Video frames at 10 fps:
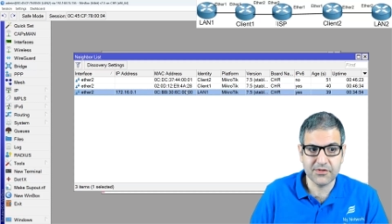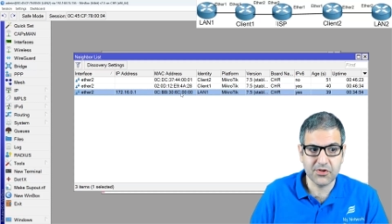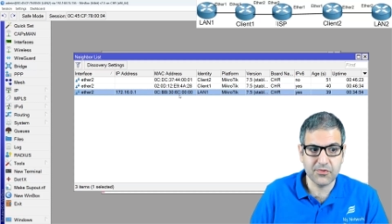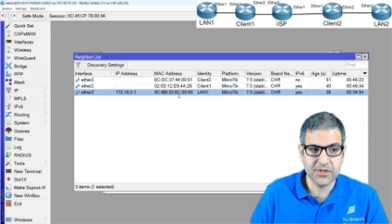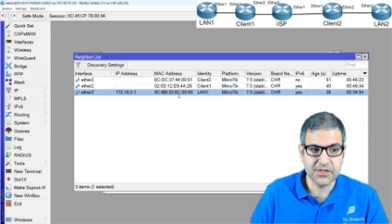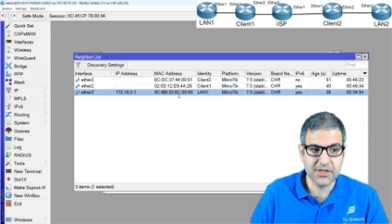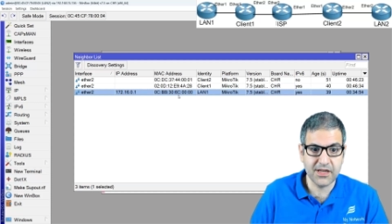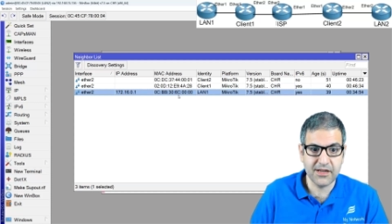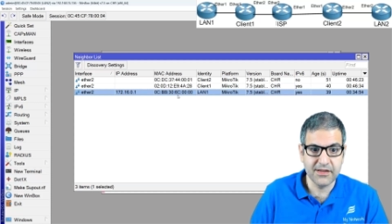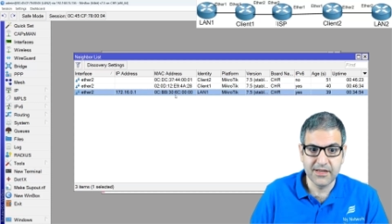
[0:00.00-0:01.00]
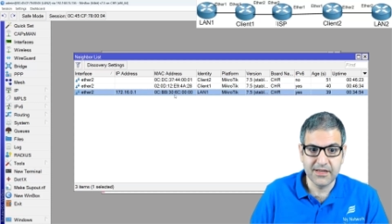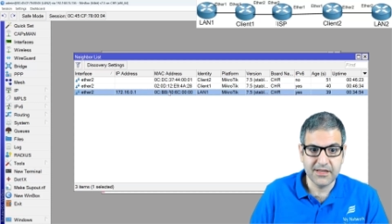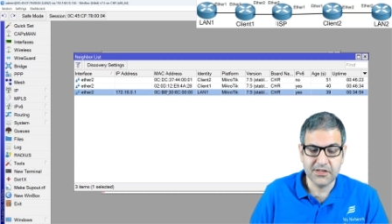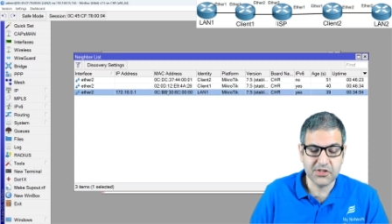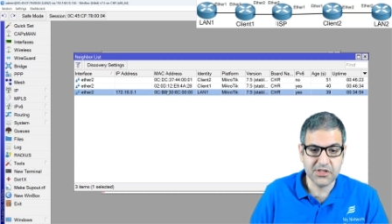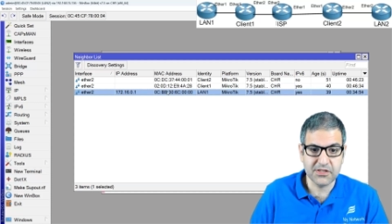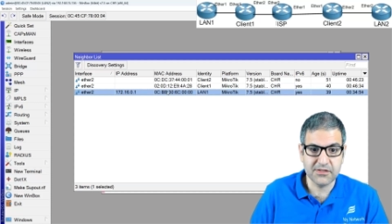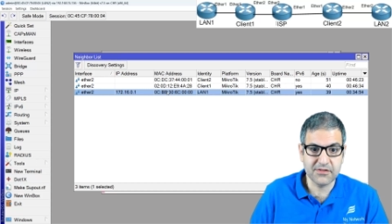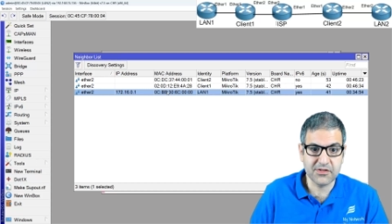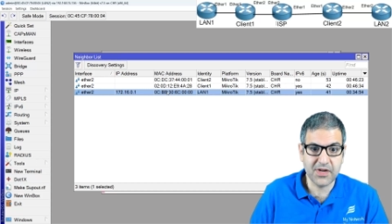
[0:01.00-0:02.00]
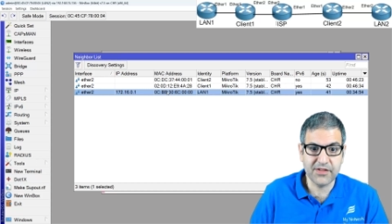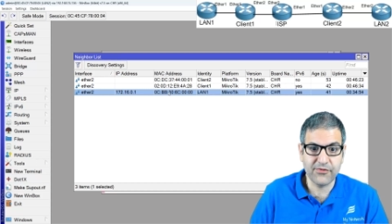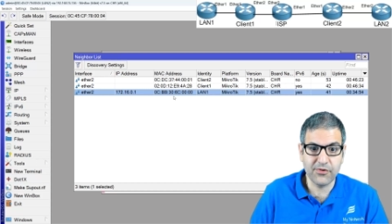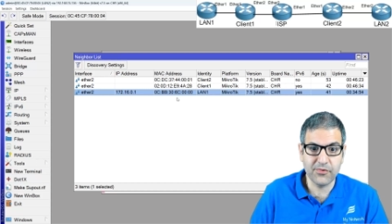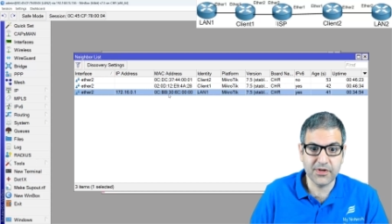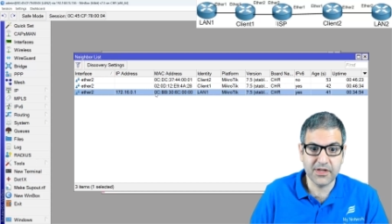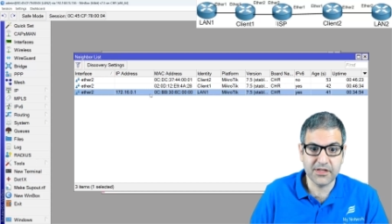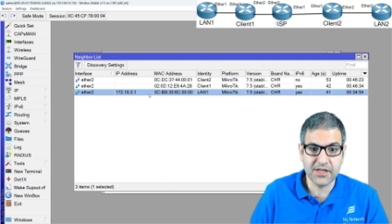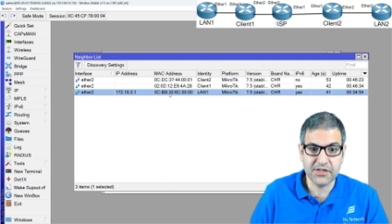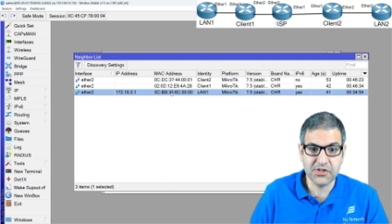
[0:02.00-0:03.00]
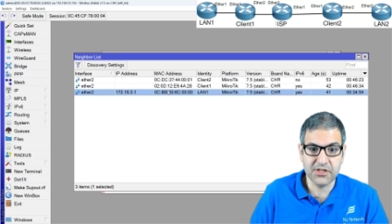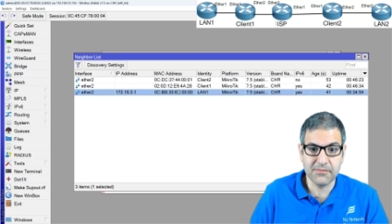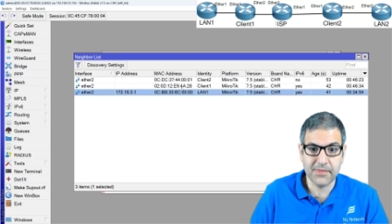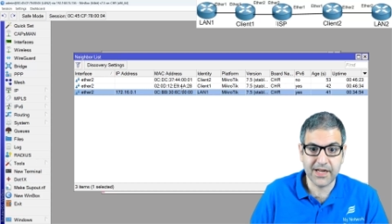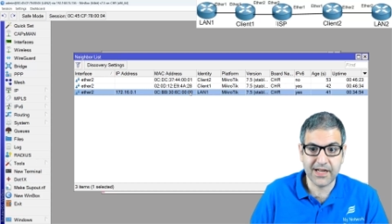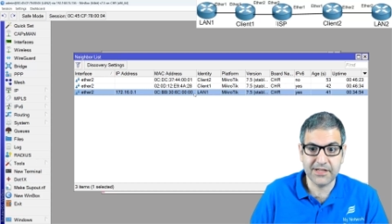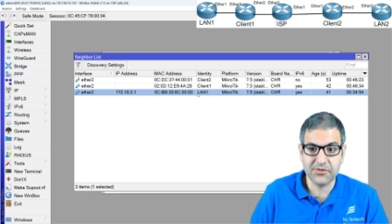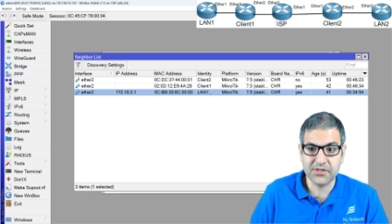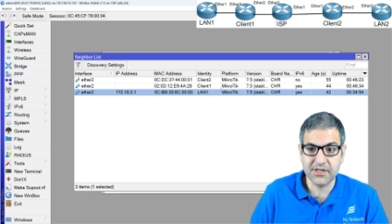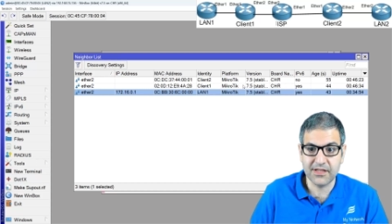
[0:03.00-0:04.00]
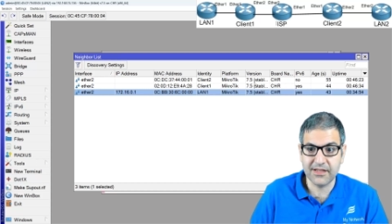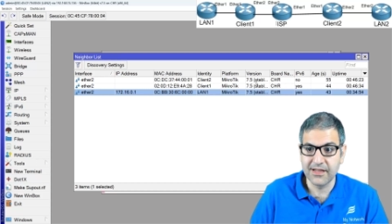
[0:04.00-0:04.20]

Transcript: So it's, uh, it's straightforward and he can see the MAC address and